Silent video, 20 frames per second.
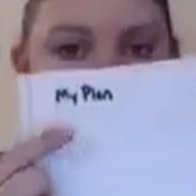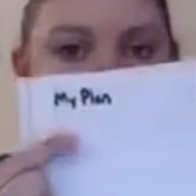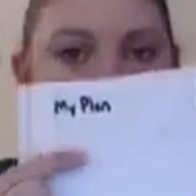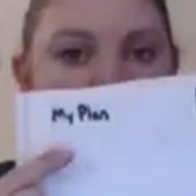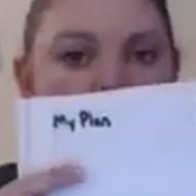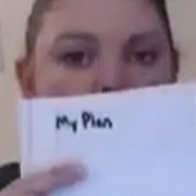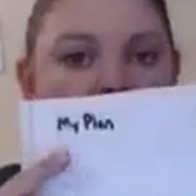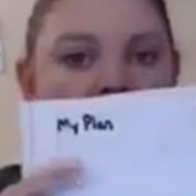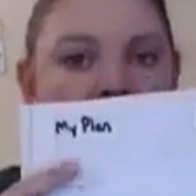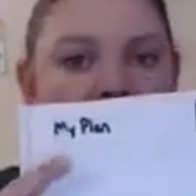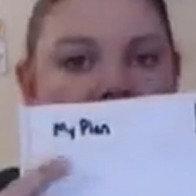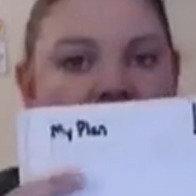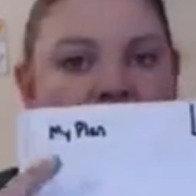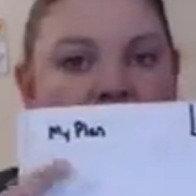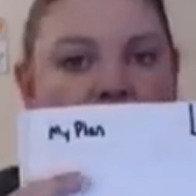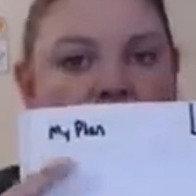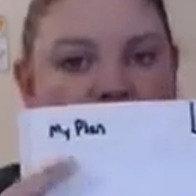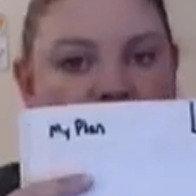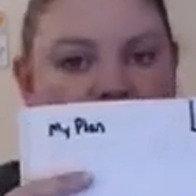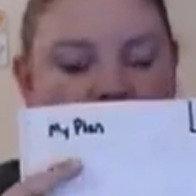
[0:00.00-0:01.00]
your
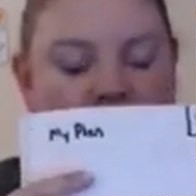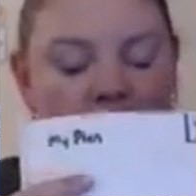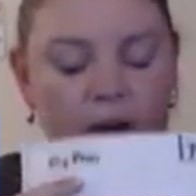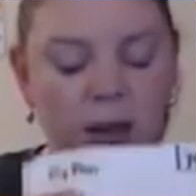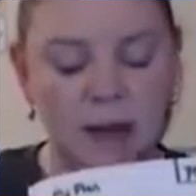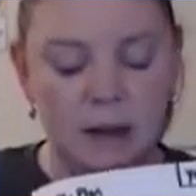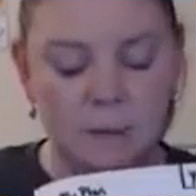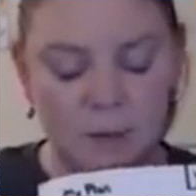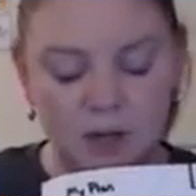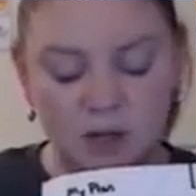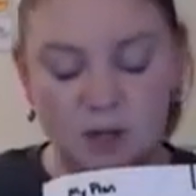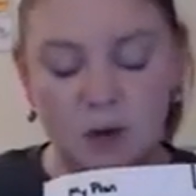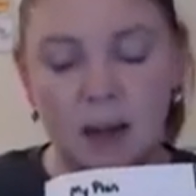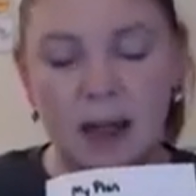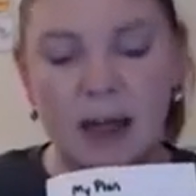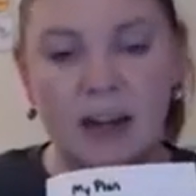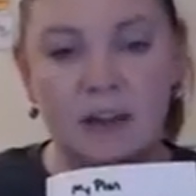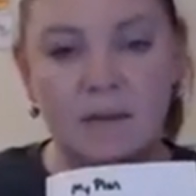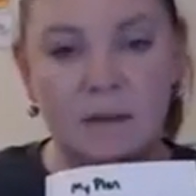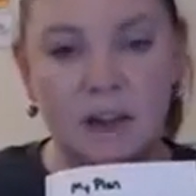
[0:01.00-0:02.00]
plan was good, but you
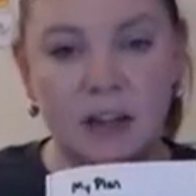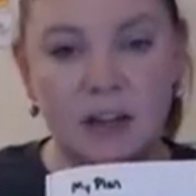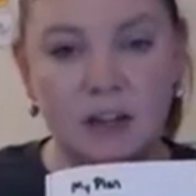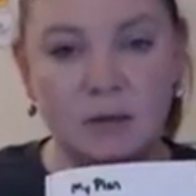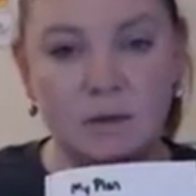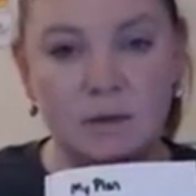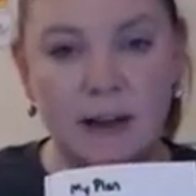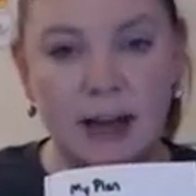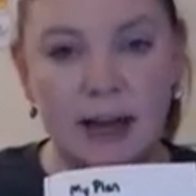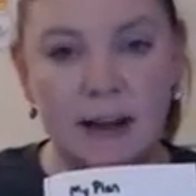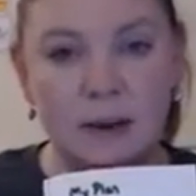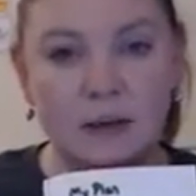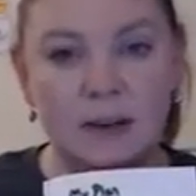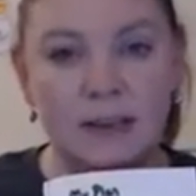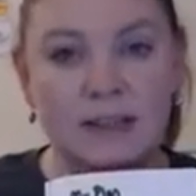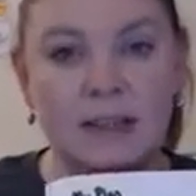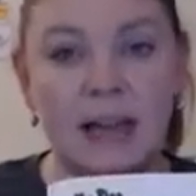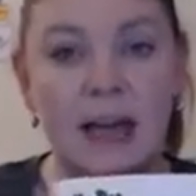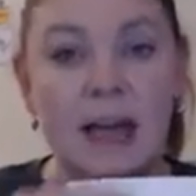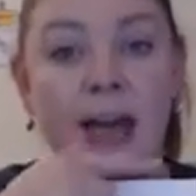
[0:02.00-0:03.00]
had to fix your final
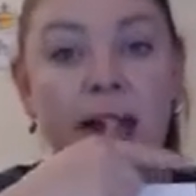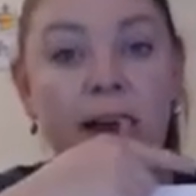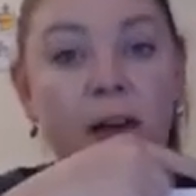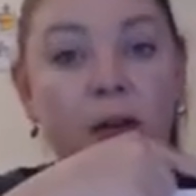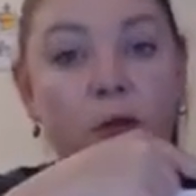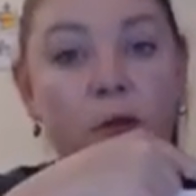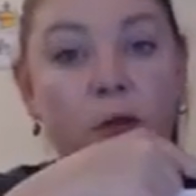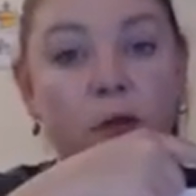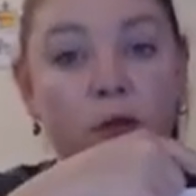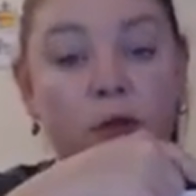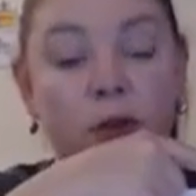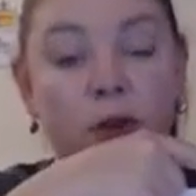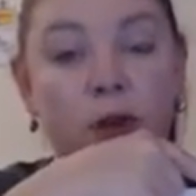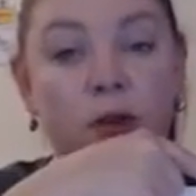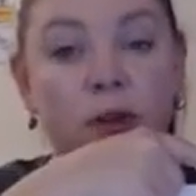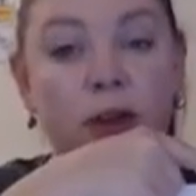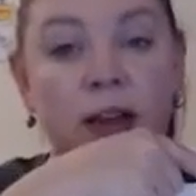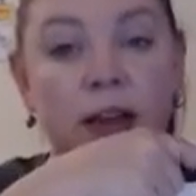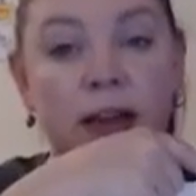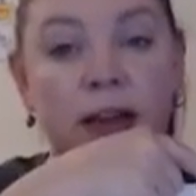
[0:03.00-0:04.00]
design in order for you
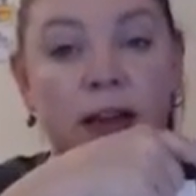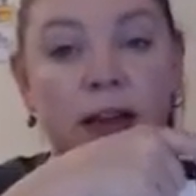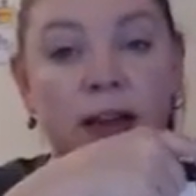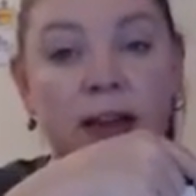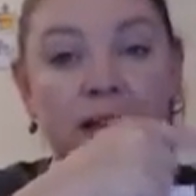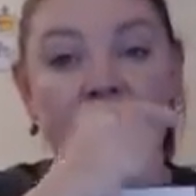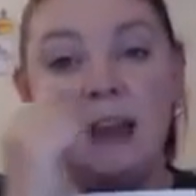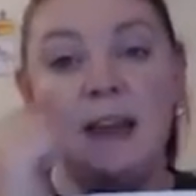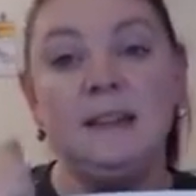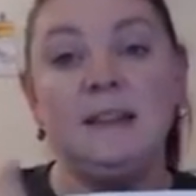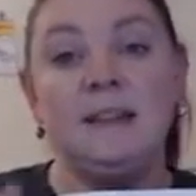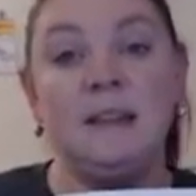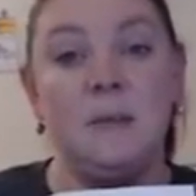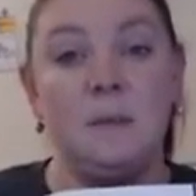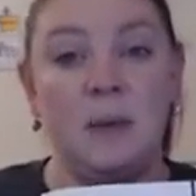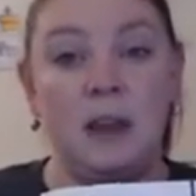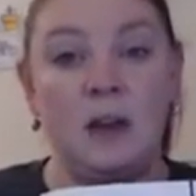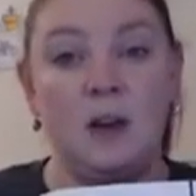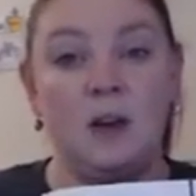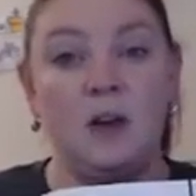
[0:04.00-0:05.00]
to get a yes up
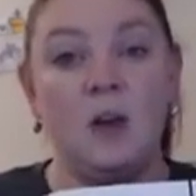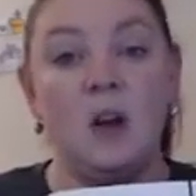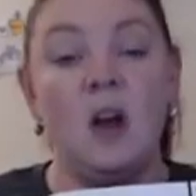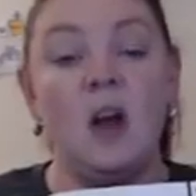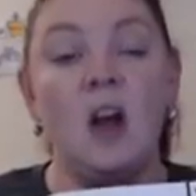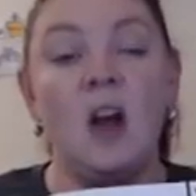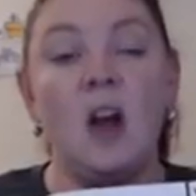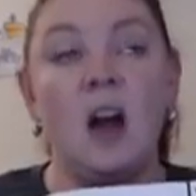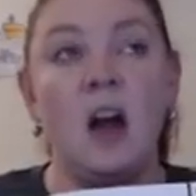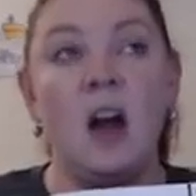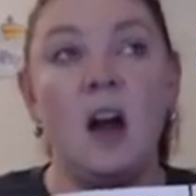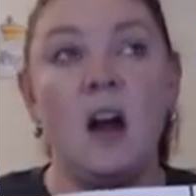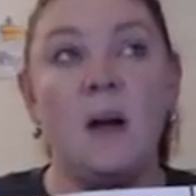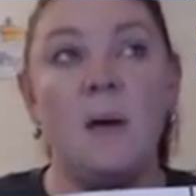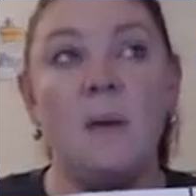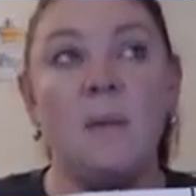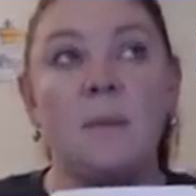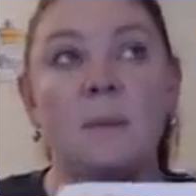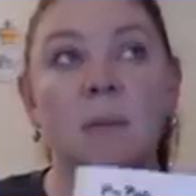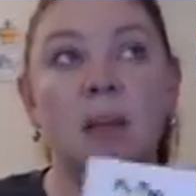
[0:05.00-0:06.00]
here.
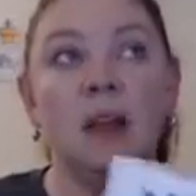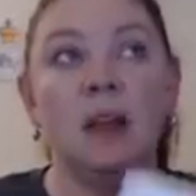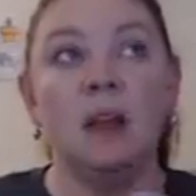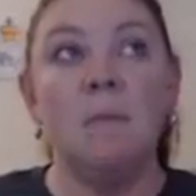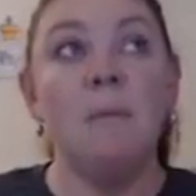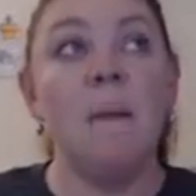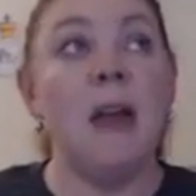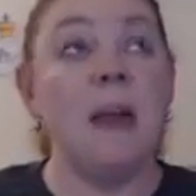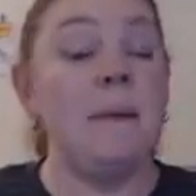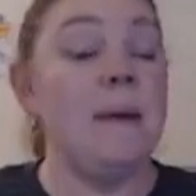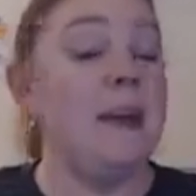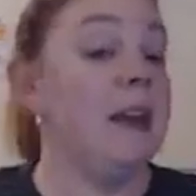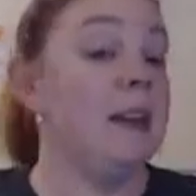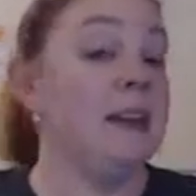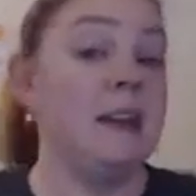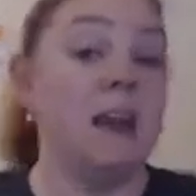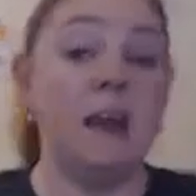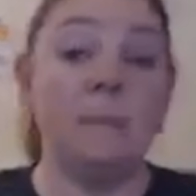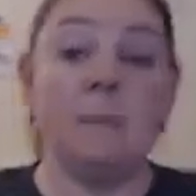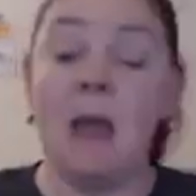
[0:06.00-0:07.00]

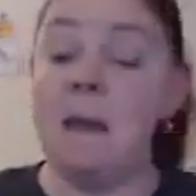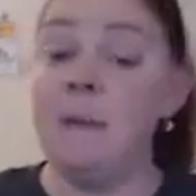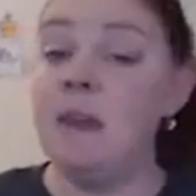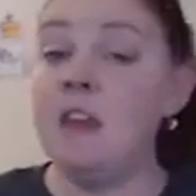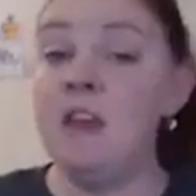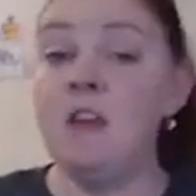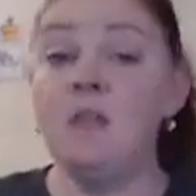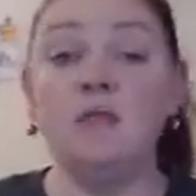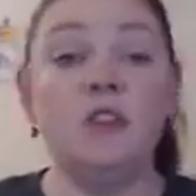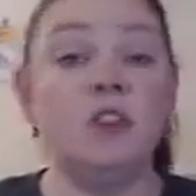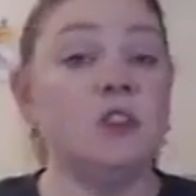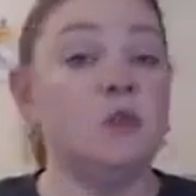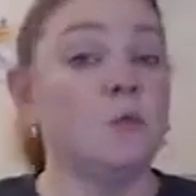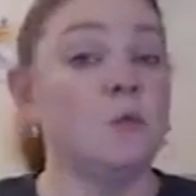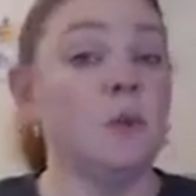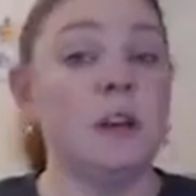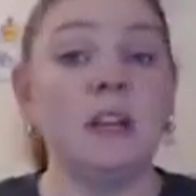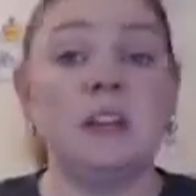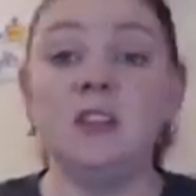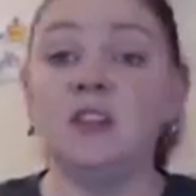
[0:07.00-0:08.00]
Maybe you just
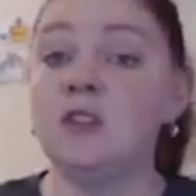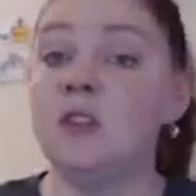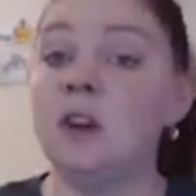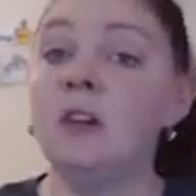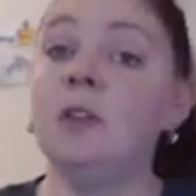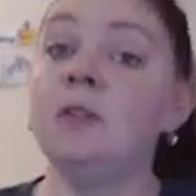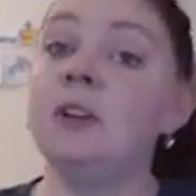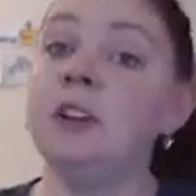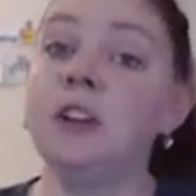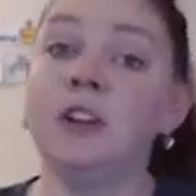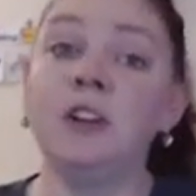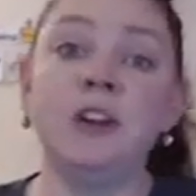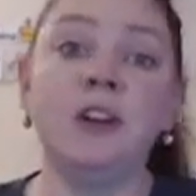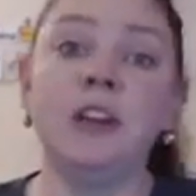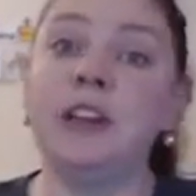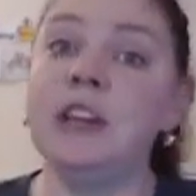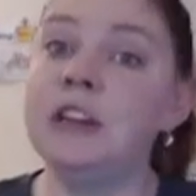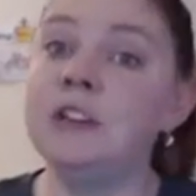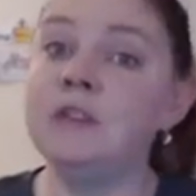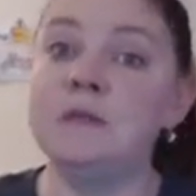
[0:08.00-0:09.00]
really struggled and
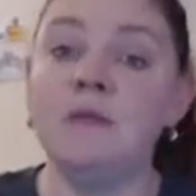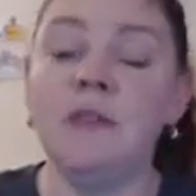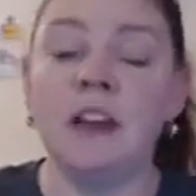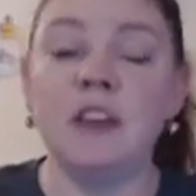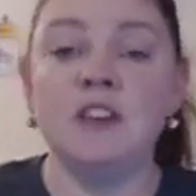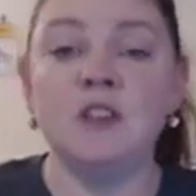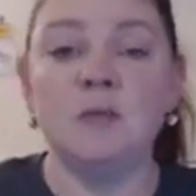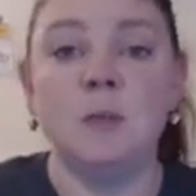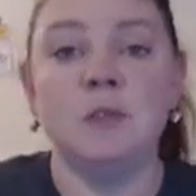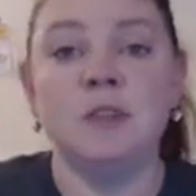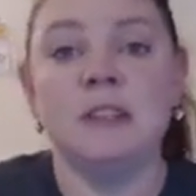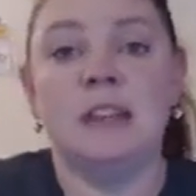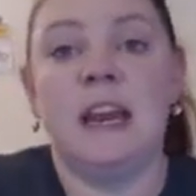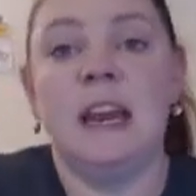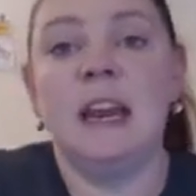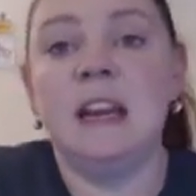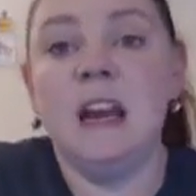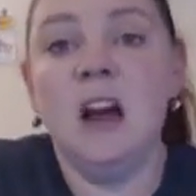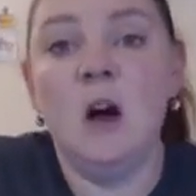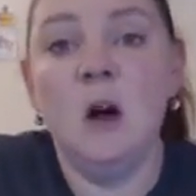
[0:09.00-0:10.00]
couldn't get your vegetable
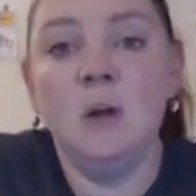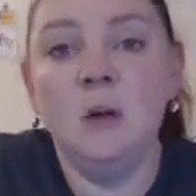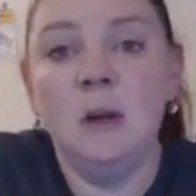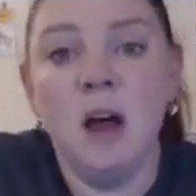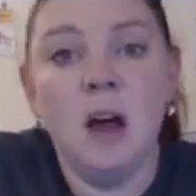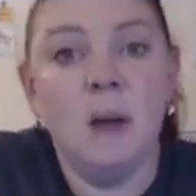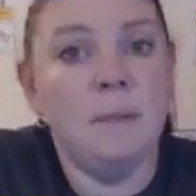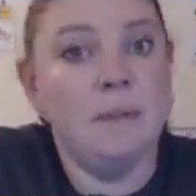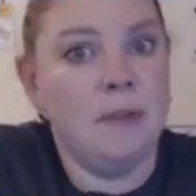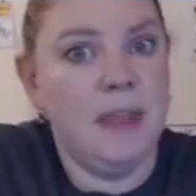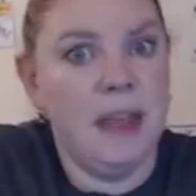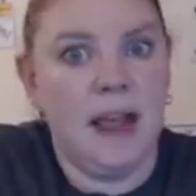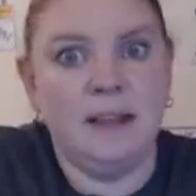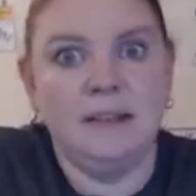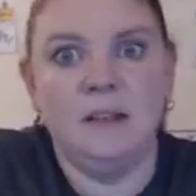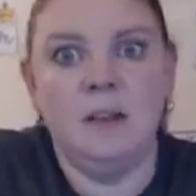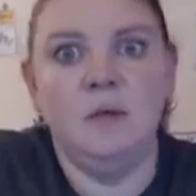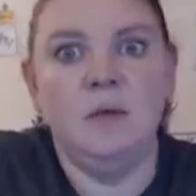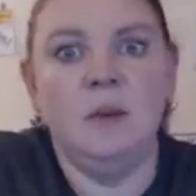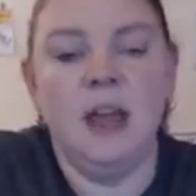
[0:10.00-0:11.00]
stand to hold up.
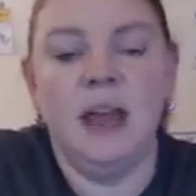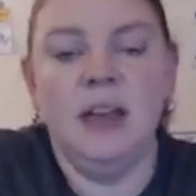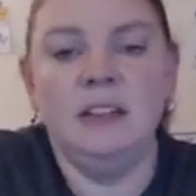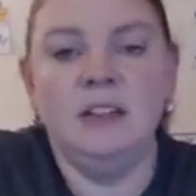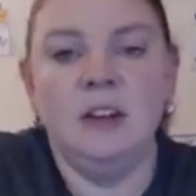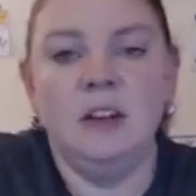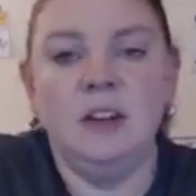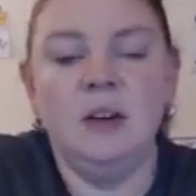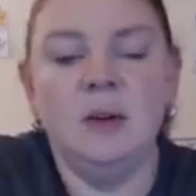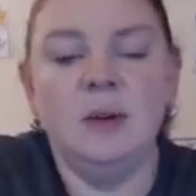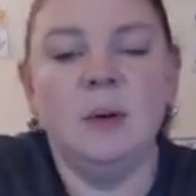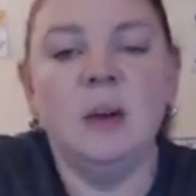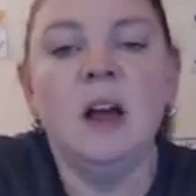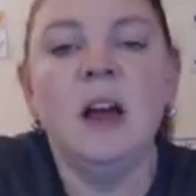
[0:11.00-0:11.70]
That's okay too.